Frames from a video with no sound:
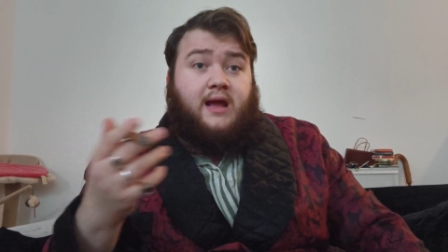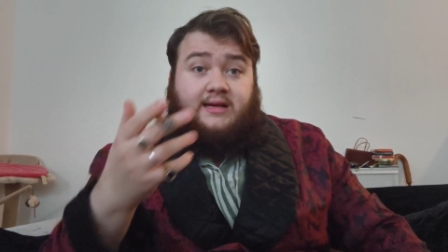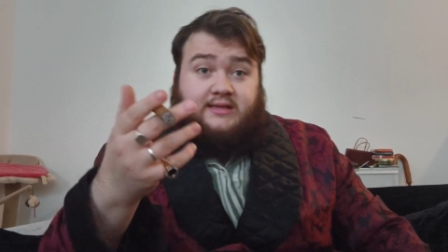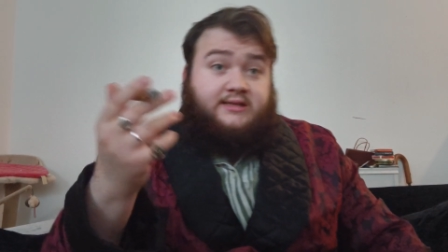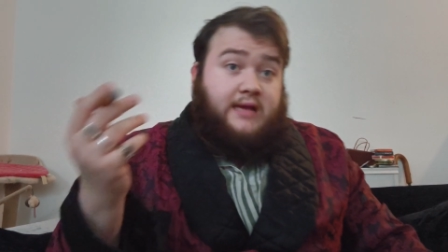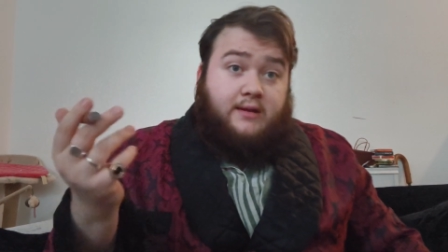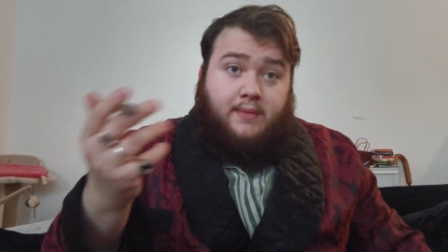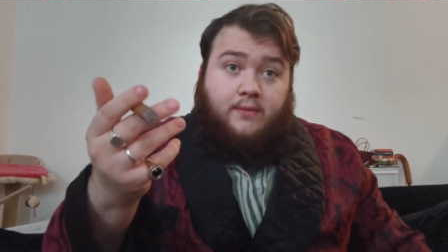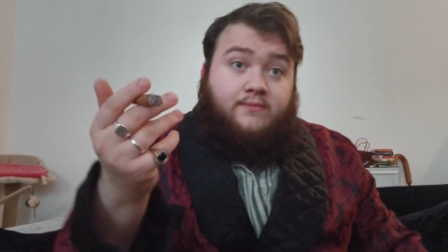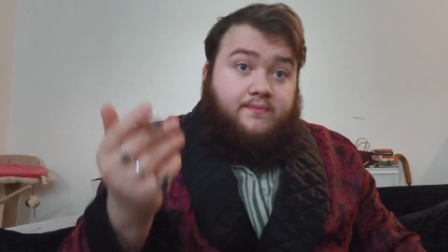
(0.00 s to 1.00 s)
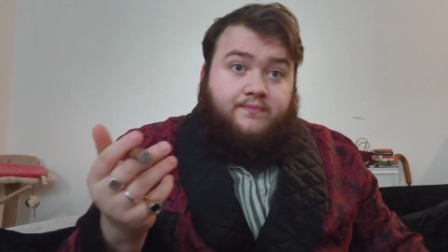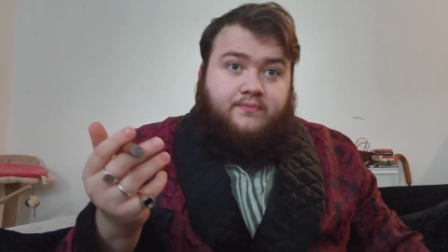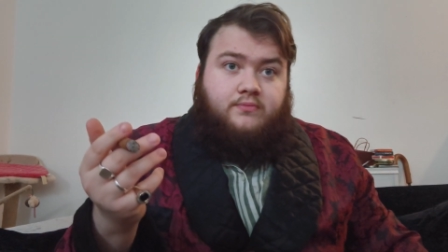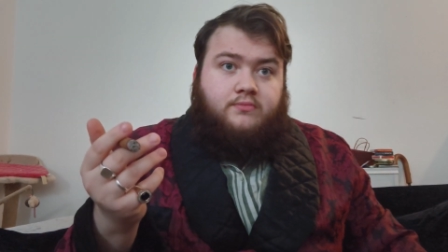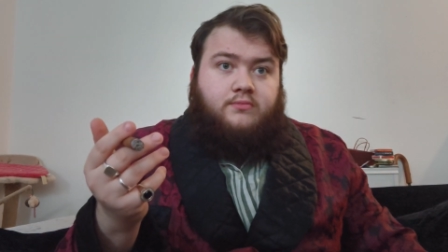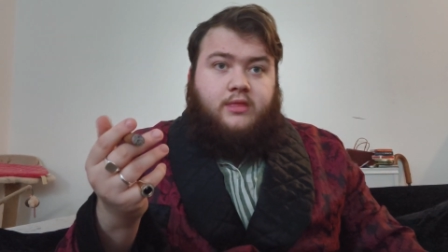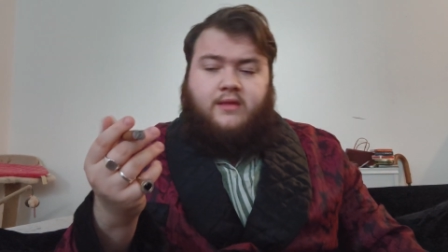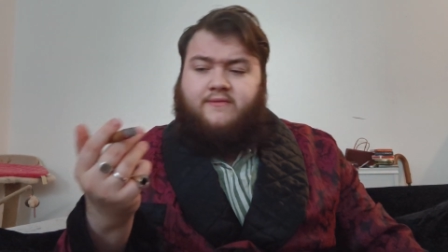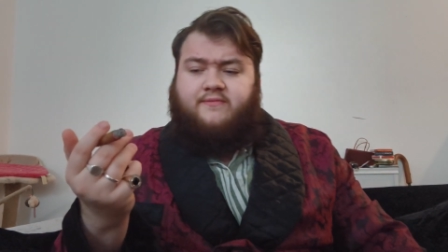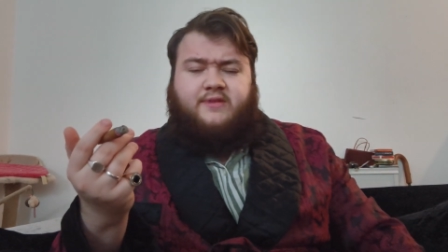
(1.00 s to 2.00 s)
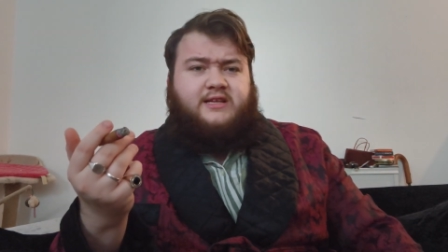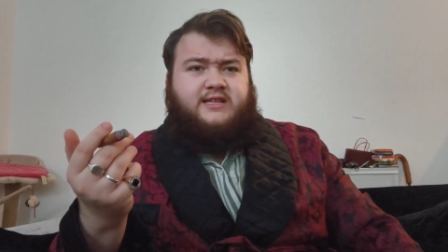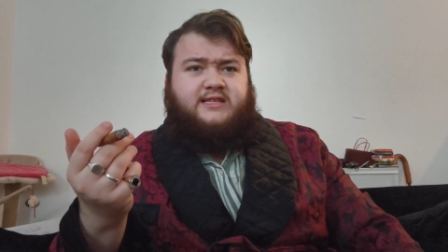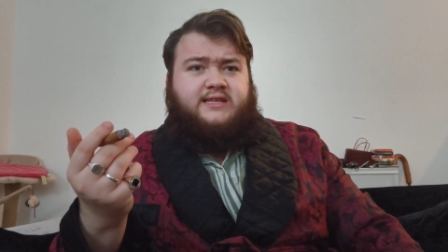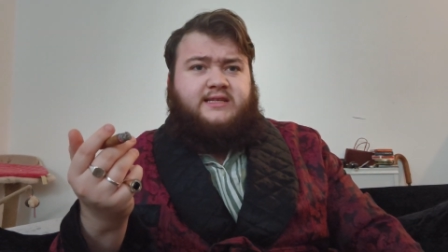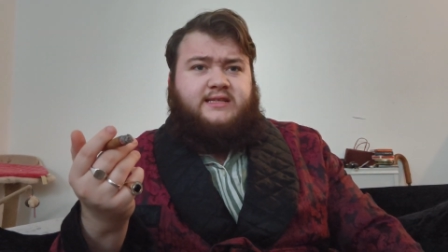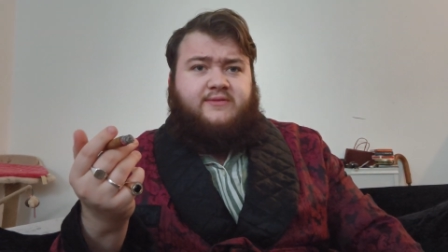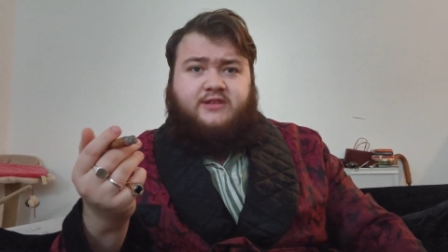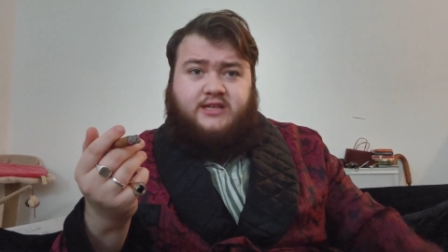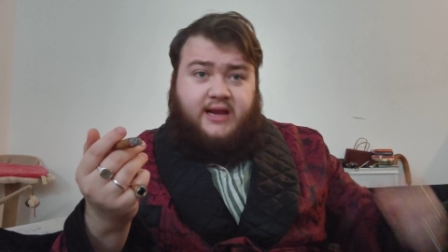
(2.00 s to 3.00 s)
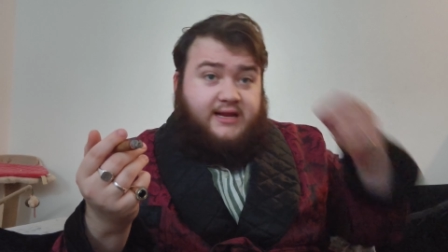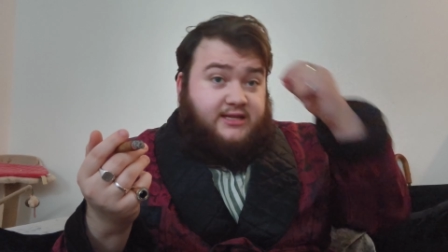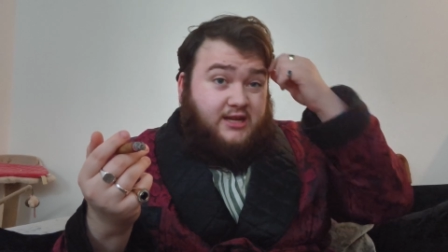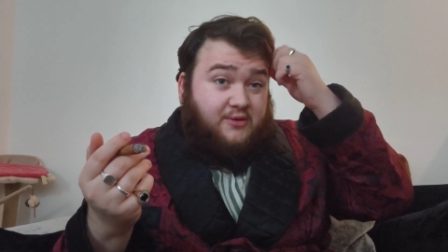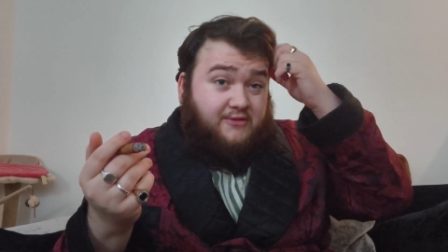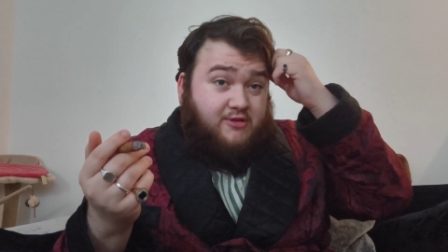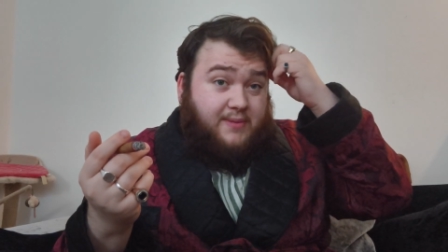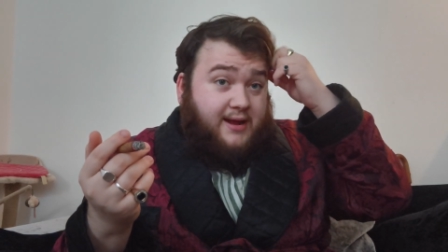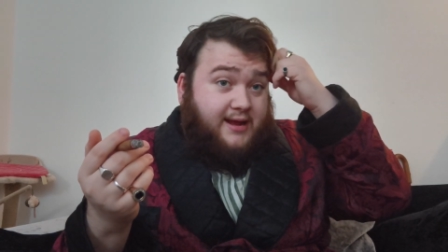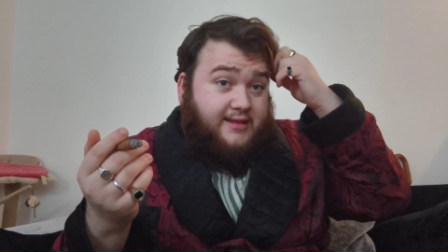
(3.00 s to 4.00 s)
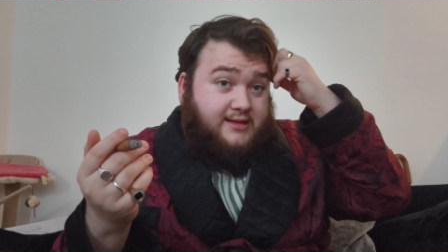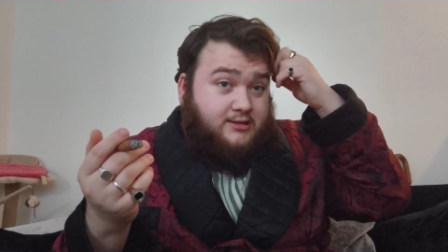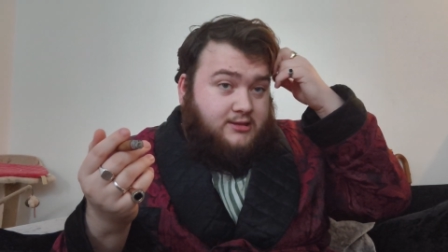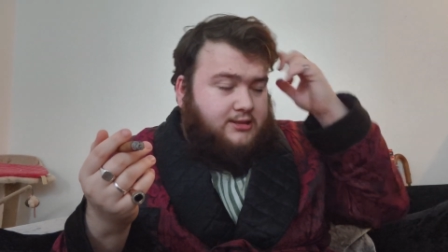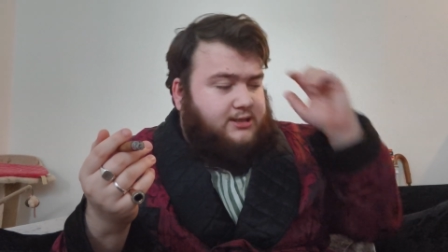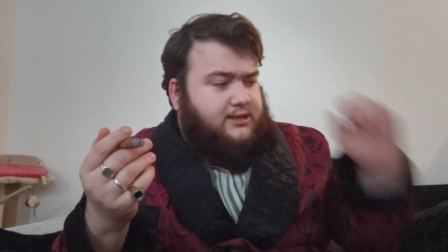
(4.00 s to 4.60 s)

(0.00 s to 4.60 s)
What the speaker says: as I said, about 16, 17, 18 quid for a packet of these.